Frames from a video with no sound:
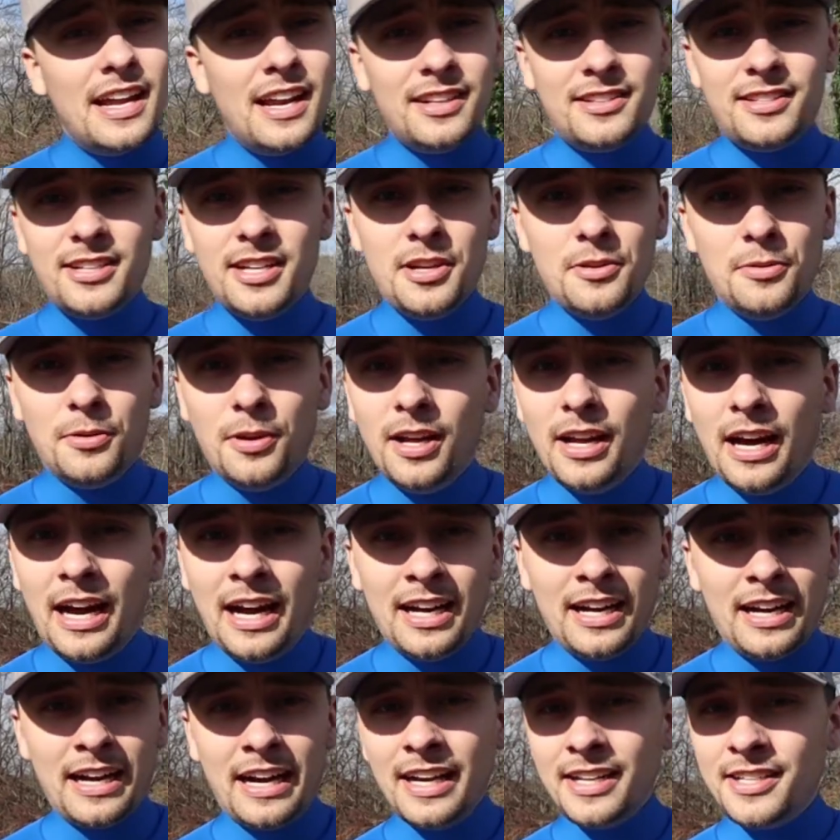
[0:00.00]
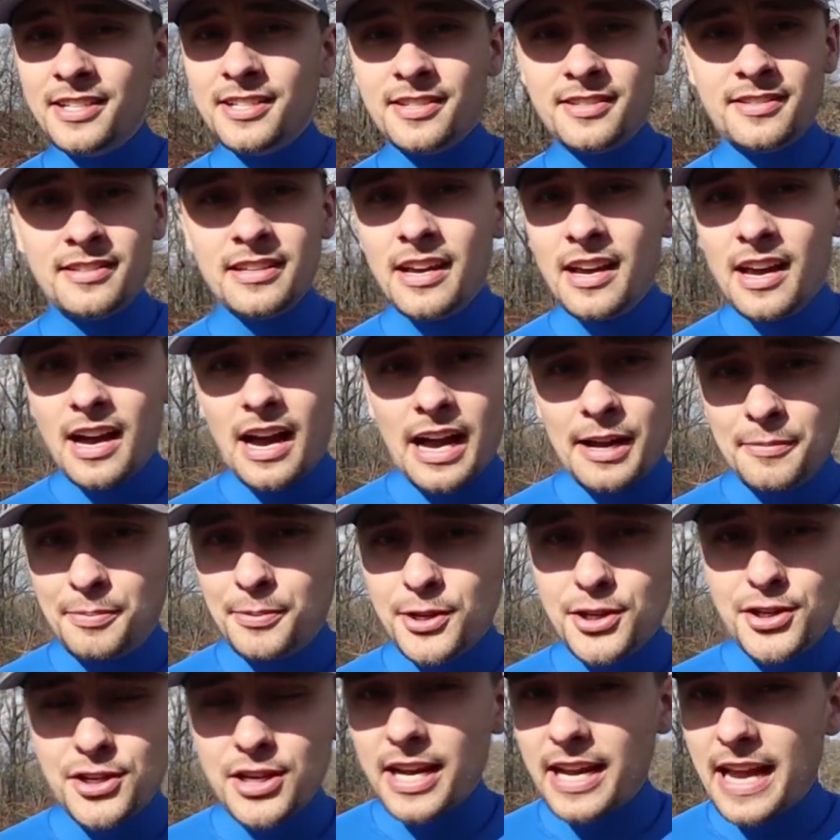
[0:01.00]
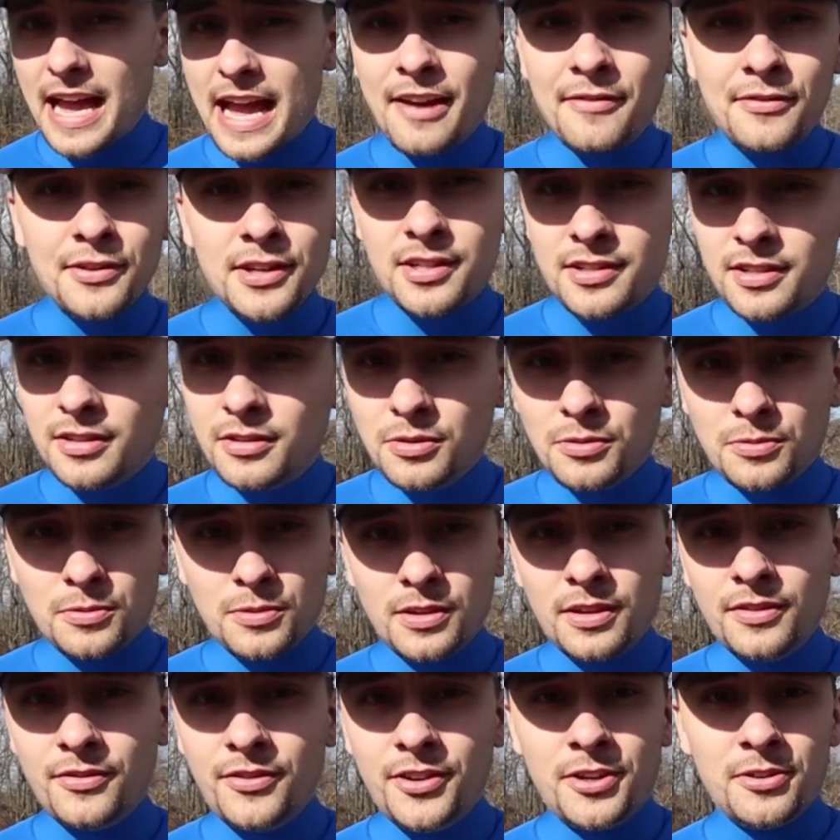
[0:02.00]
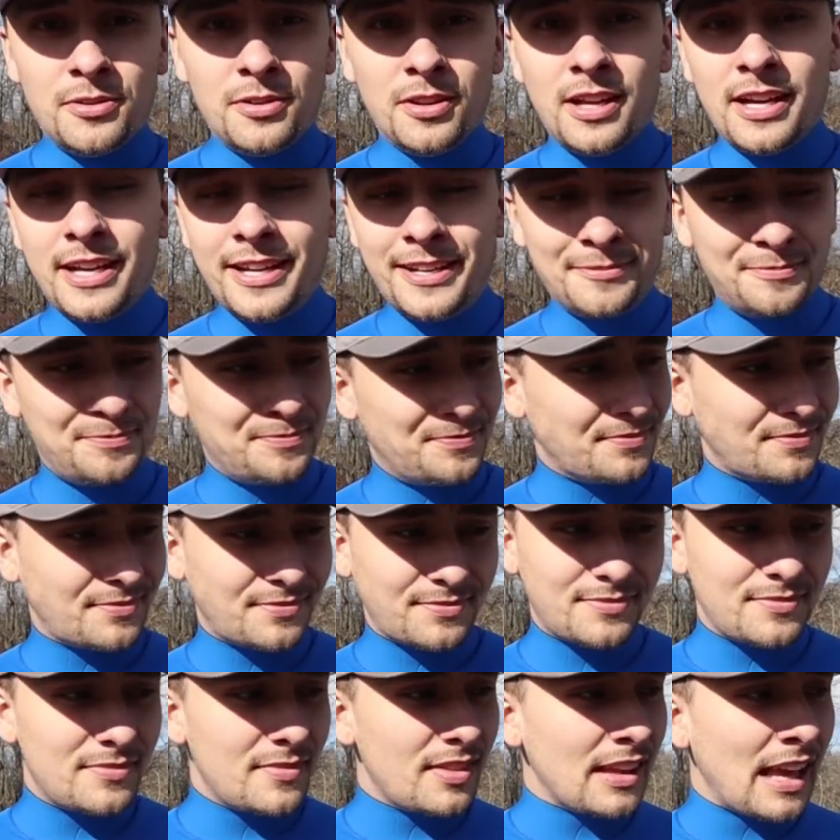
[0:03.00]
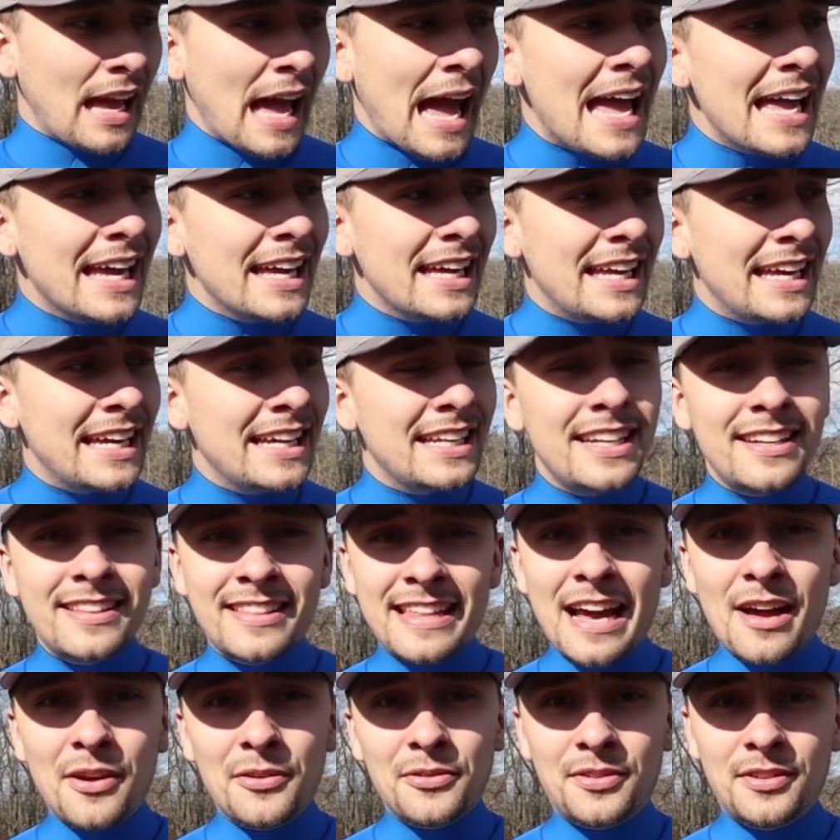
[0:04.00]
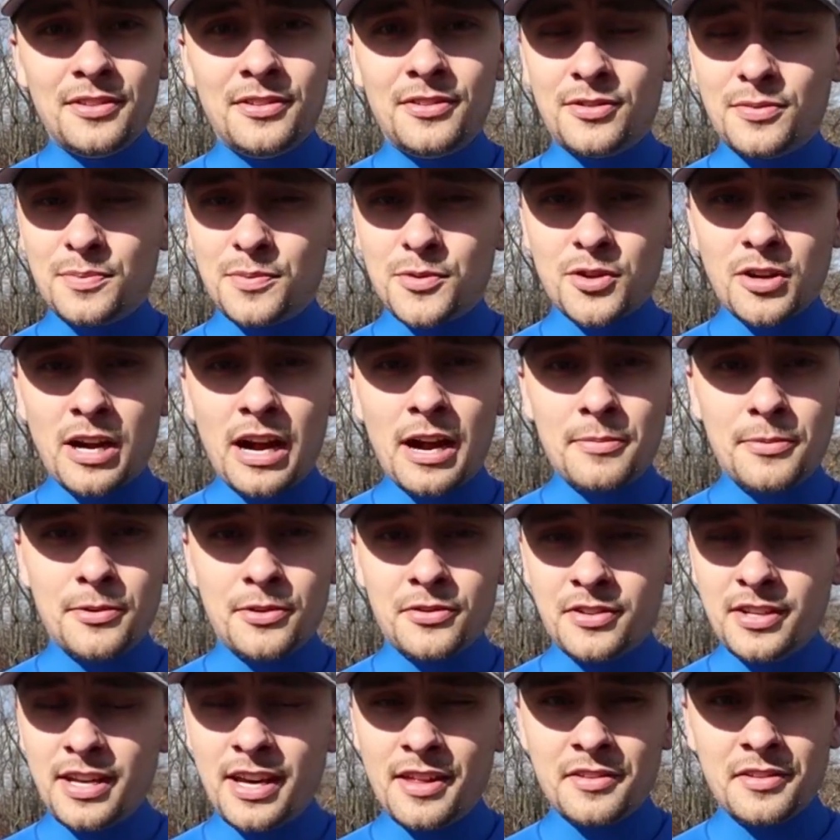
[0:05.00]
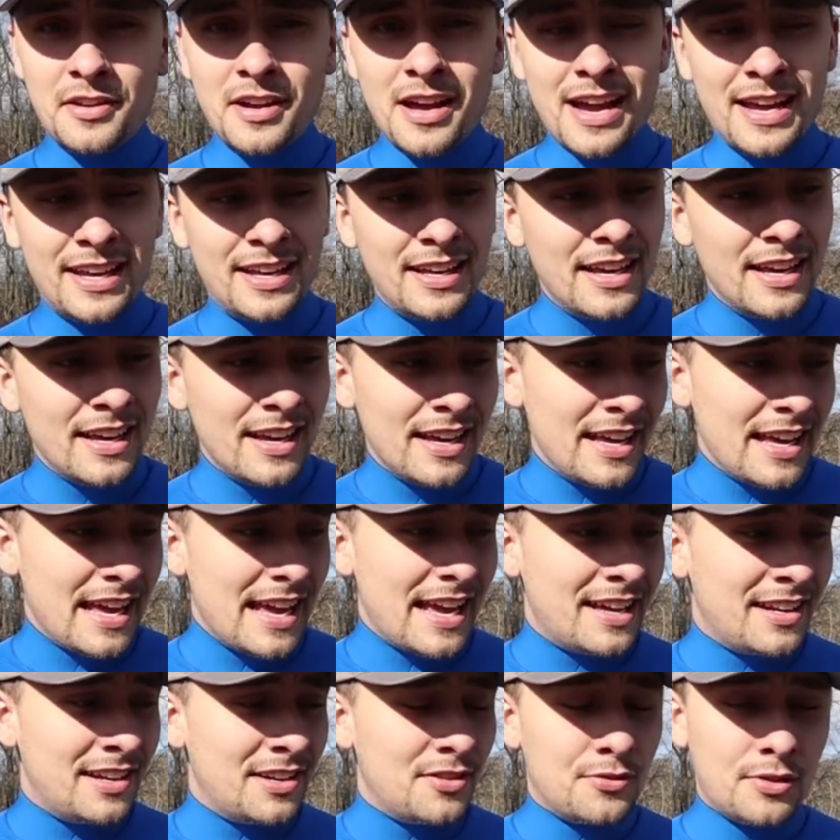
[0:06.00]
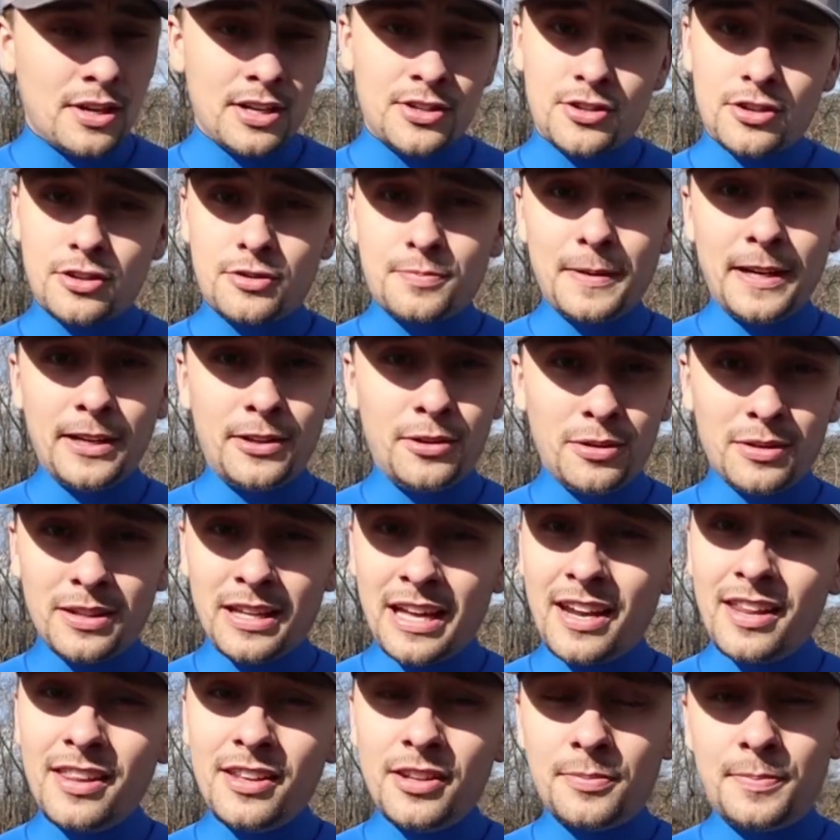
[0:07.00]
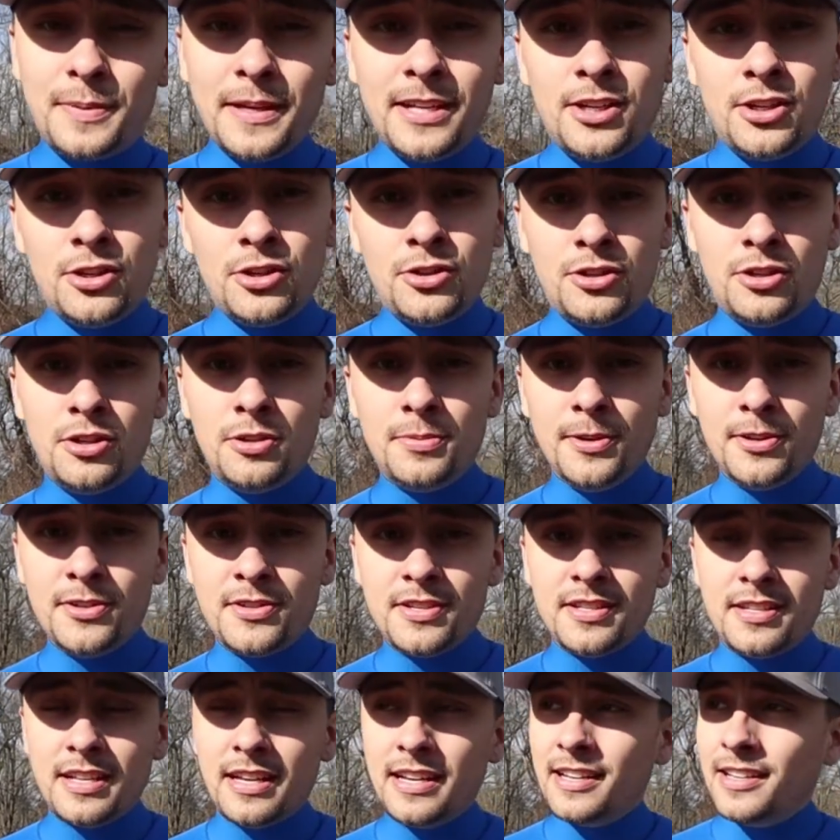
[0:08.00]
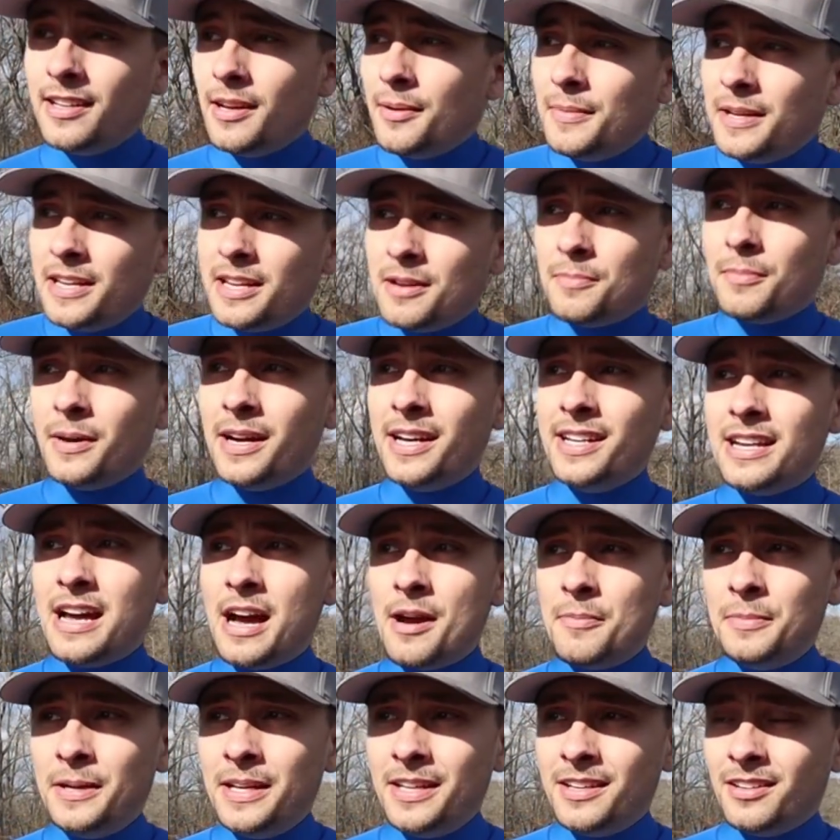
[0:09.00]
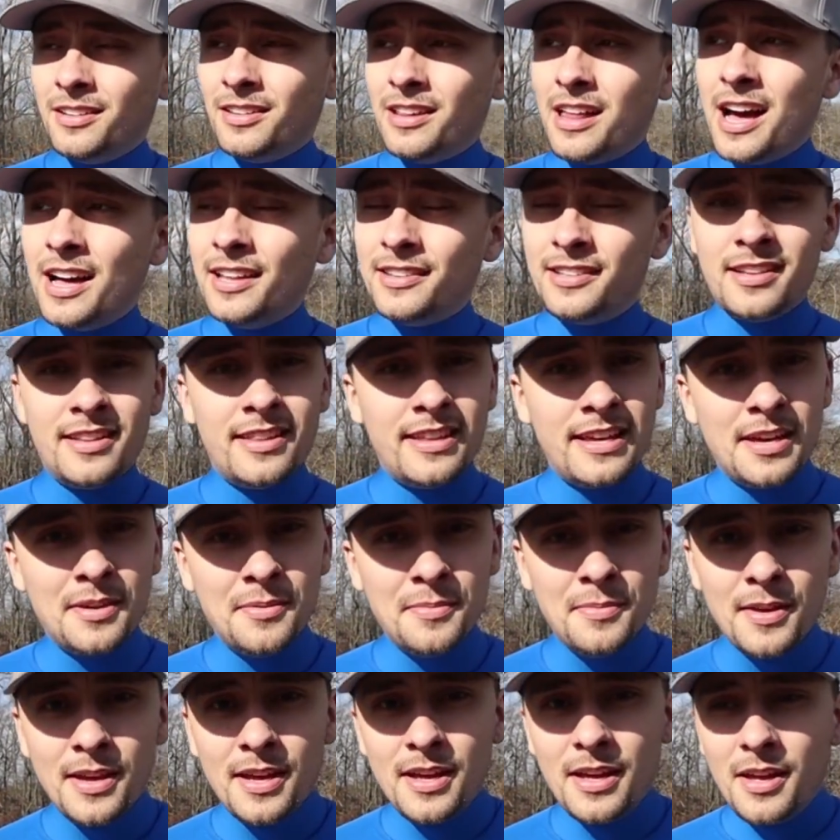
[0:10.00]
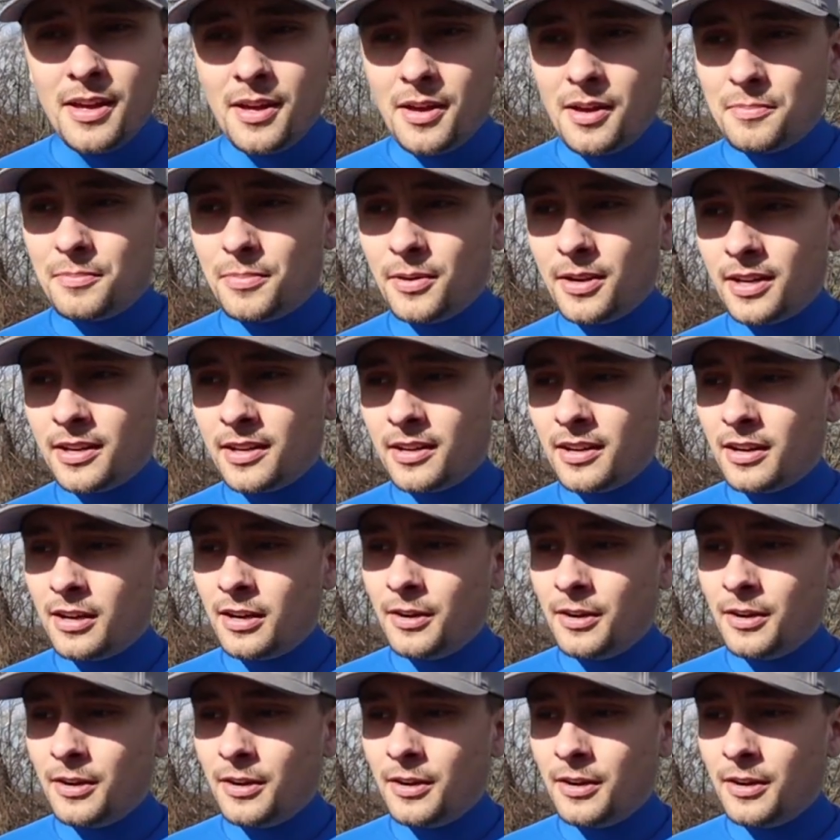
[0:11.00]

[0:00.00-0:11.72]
I tell you what, I appreciate every single one of you. I hit 80,000 subscribers the other night, and in retrospect to a lot of these big YouTubers, I mean, it might not mean a lot to them, but